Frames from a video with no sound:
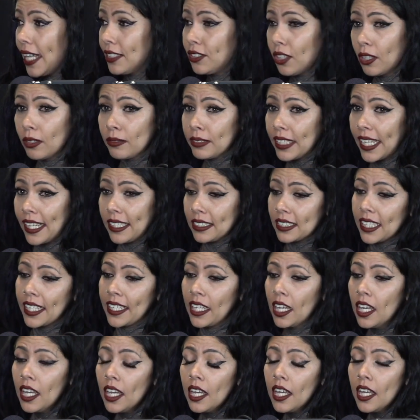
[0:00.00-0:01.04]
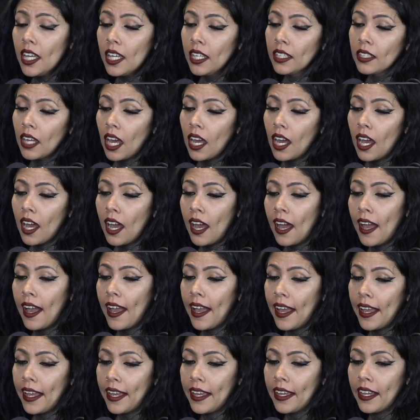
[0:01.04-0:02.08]
I don't dance. Like,
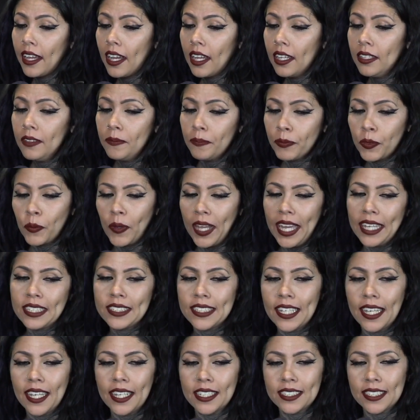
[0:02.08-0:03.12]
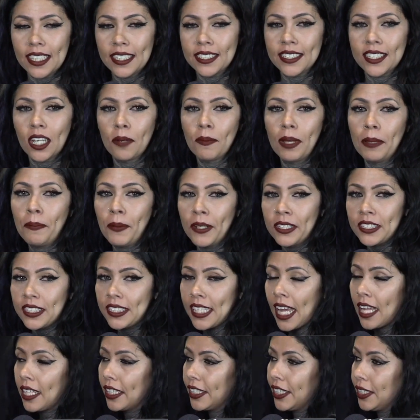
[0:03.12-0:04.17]
the way I say it is I sell my
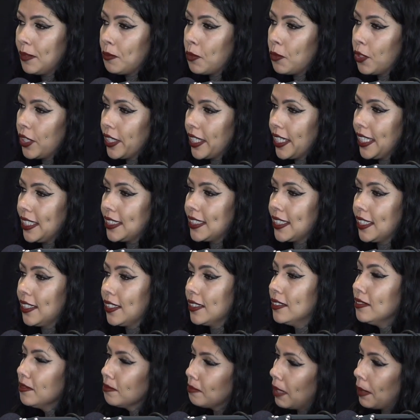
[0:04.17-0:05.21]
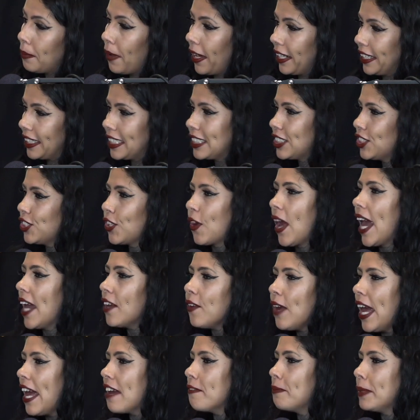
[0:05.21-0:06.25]
personality more than I sell my body. Because, you know, I
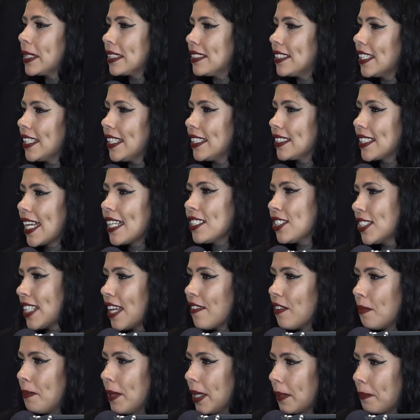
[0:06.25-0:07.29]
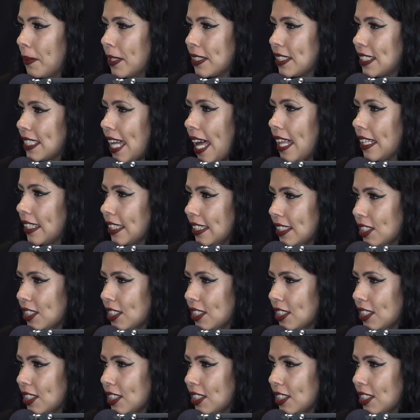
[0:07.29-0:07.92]
don't have big titties. I just have a big personality.